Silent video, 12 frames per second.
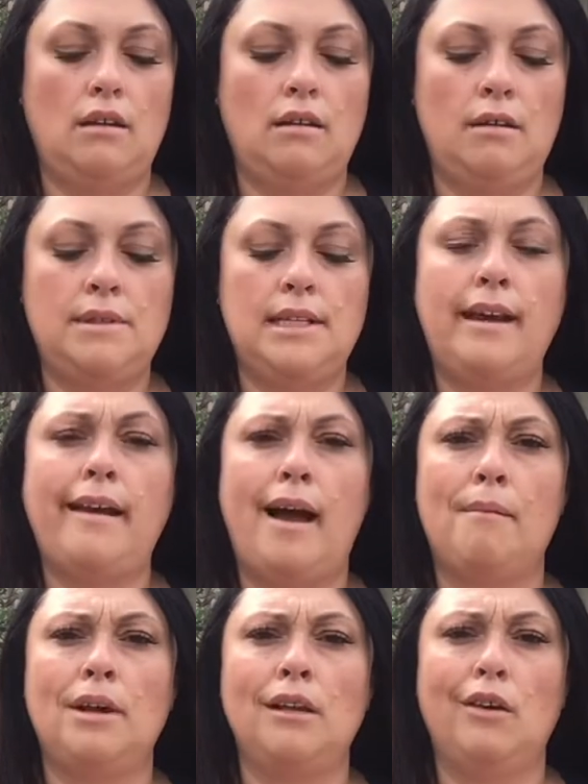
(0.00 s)
saying
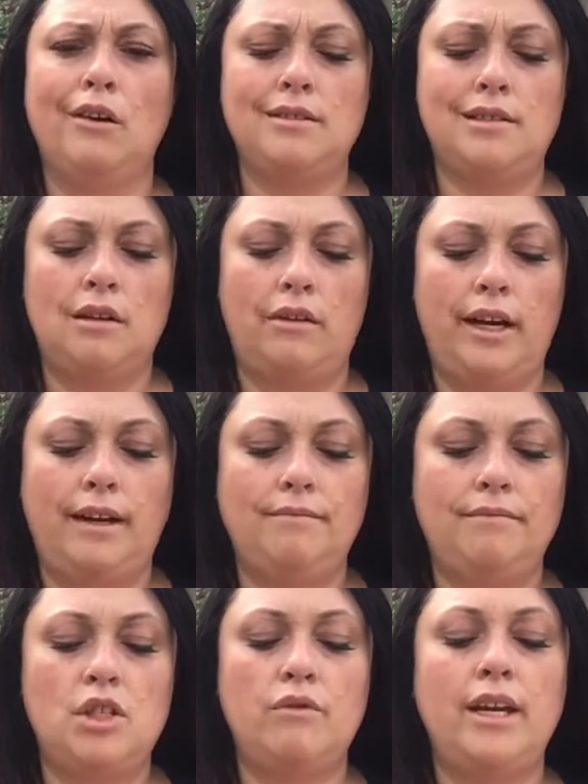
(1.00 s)
a lot, sorry,
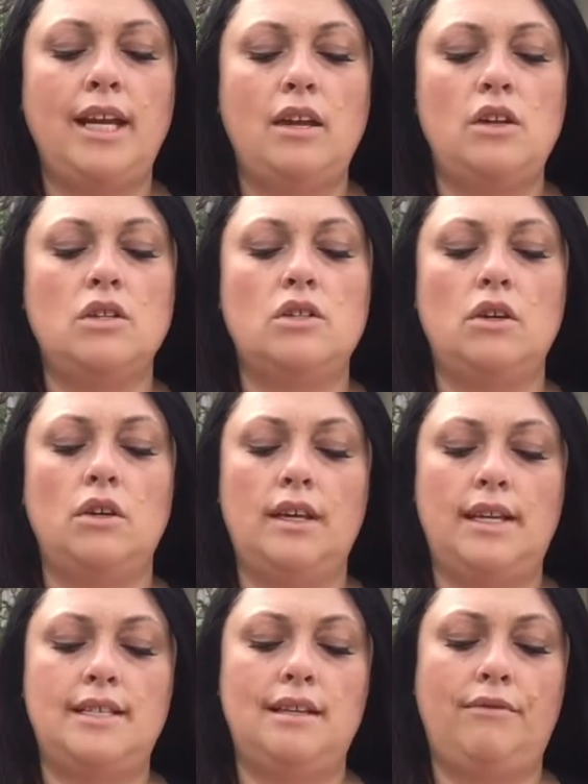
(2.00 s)
to re-get used to
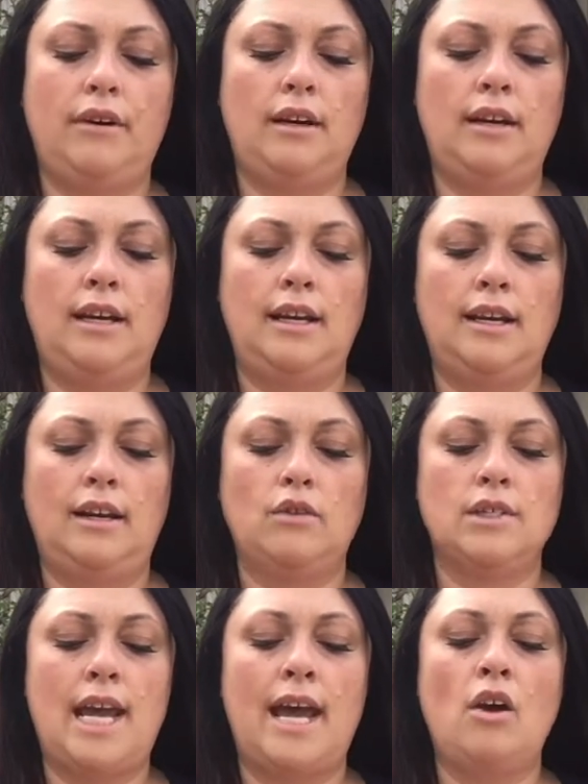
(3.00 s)
these different knitting
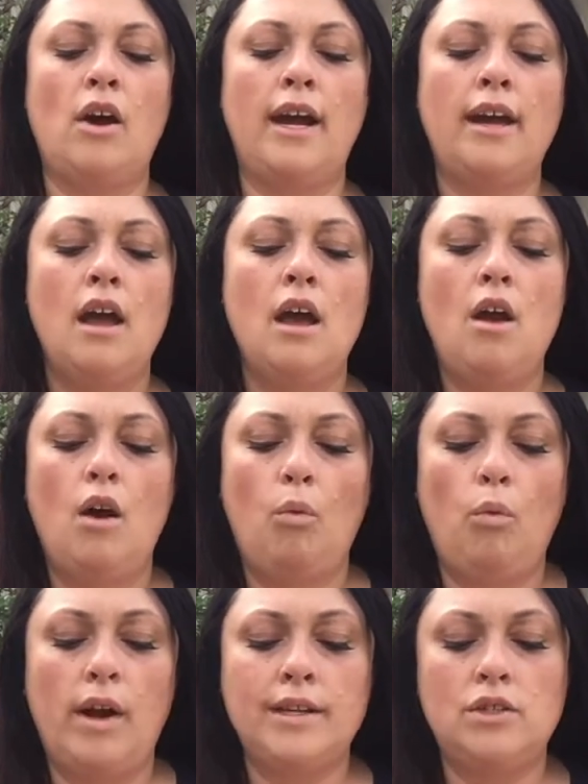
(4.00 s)
needles. And I,
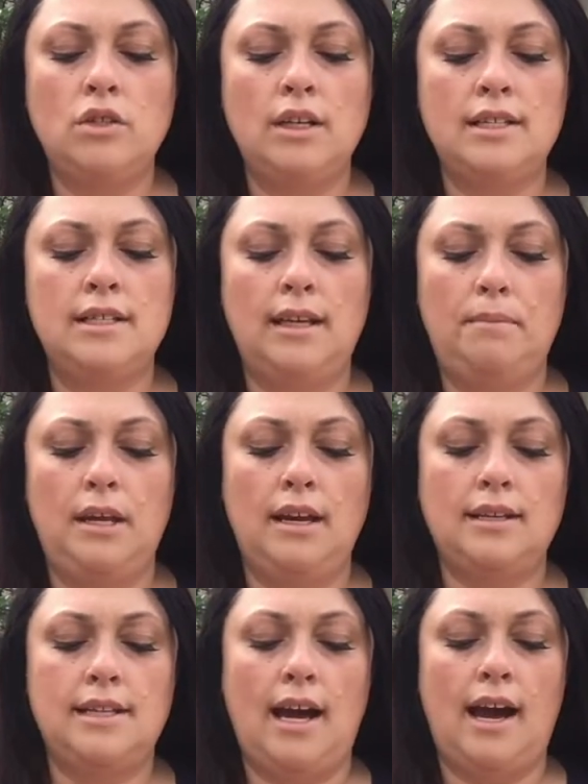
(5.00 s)
as soon as Knit
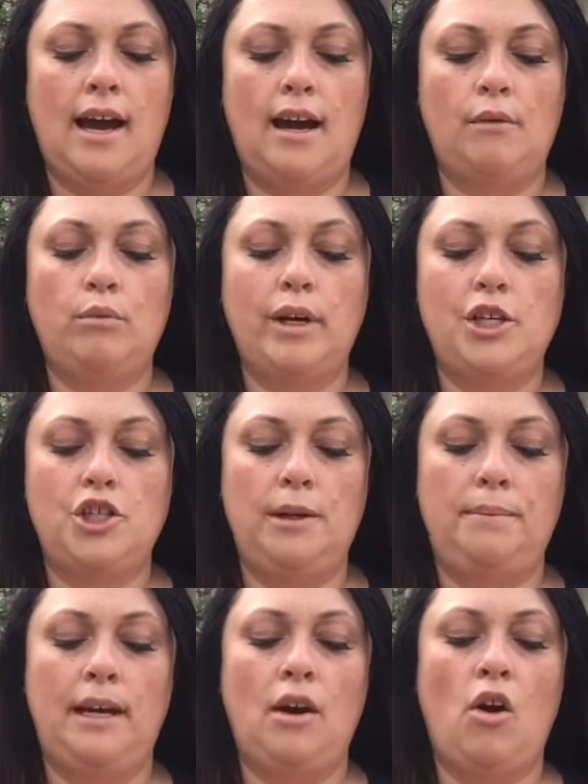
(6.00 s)
Picks are
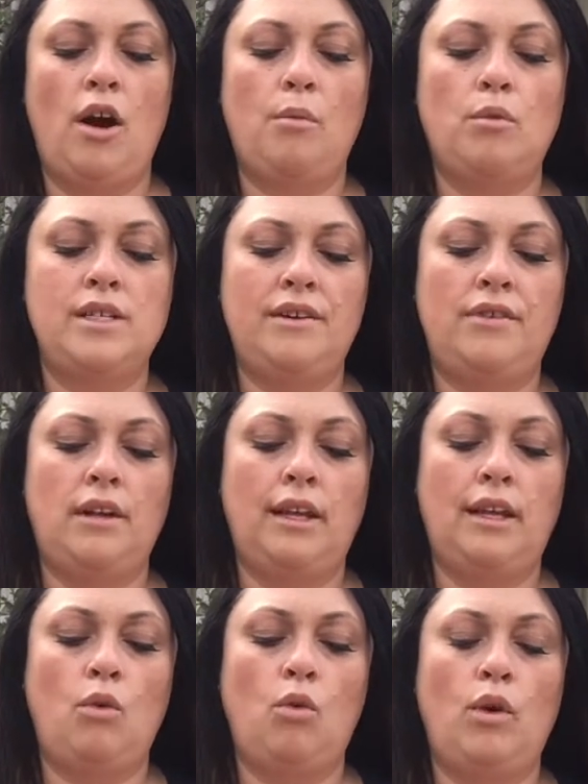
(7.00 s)
reshipping, I will
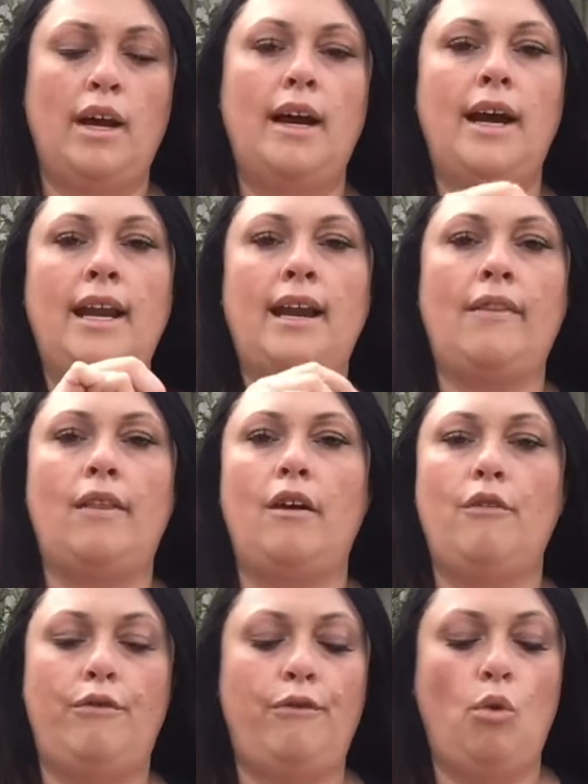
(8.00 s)
definitely order another
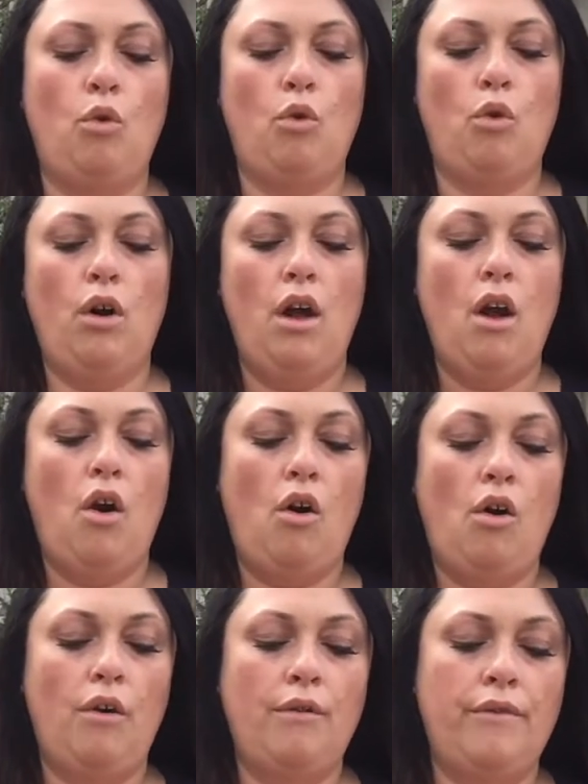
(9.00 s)
four
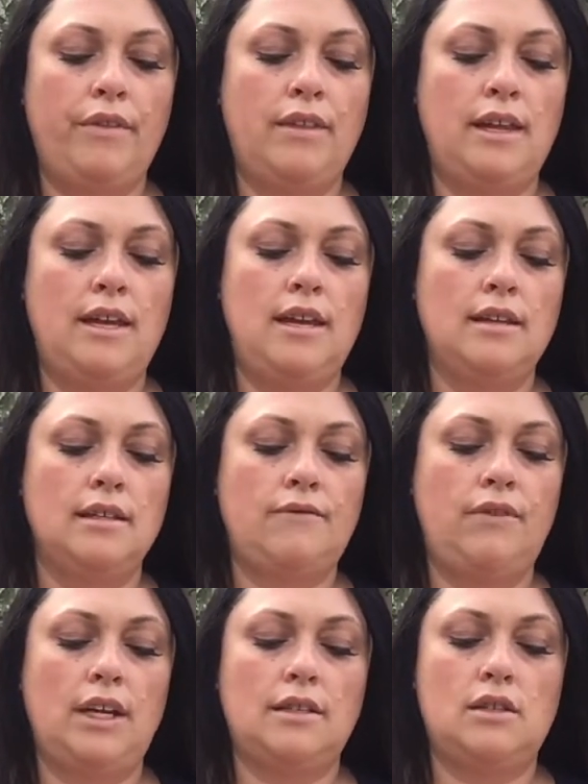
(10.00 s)
of the
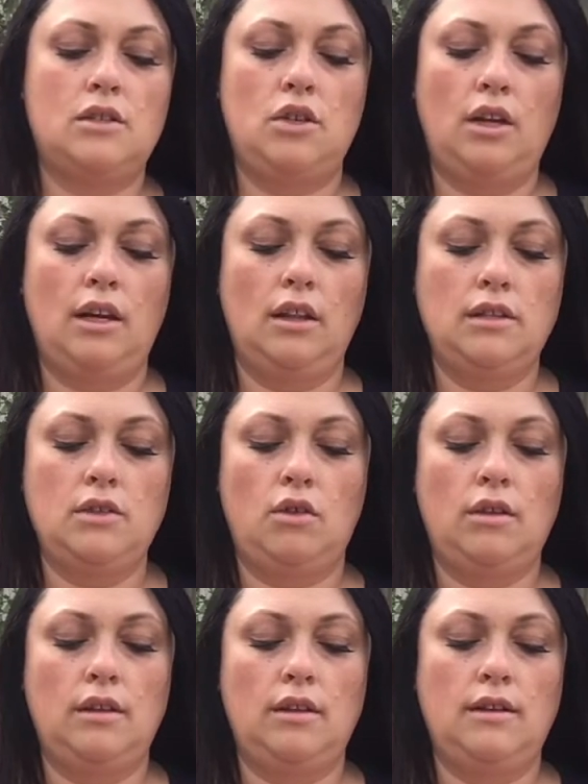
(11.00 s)
fixed circular
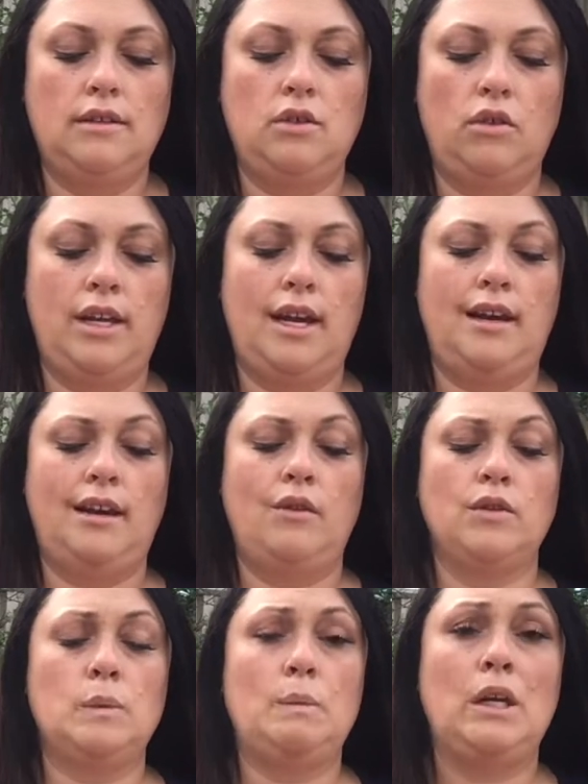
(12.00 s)
sock yarn
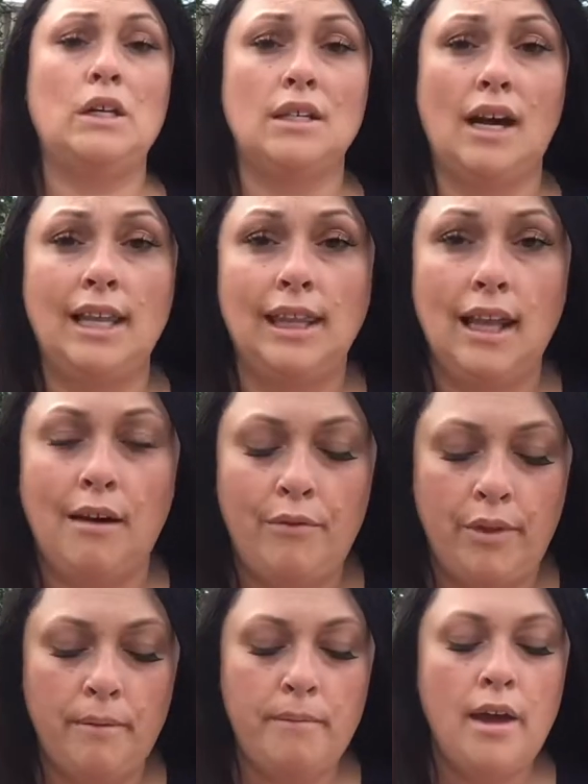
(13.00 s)
needles, because I love
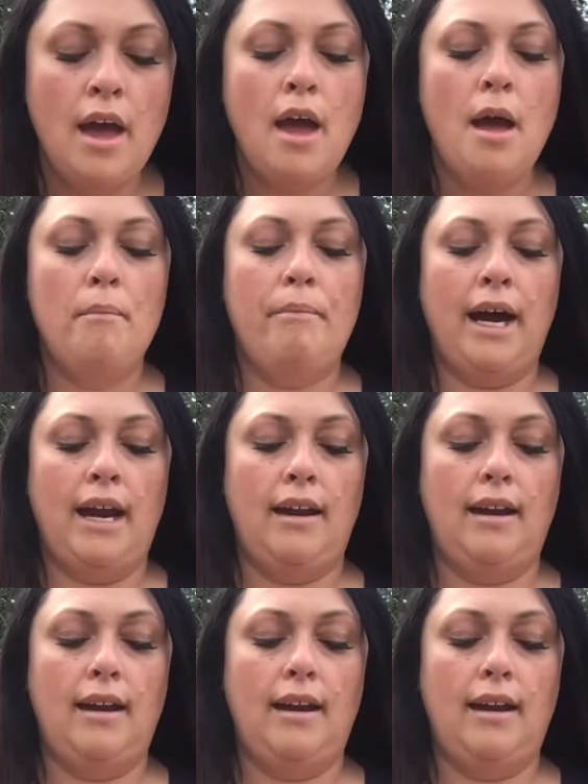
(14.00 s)
them. But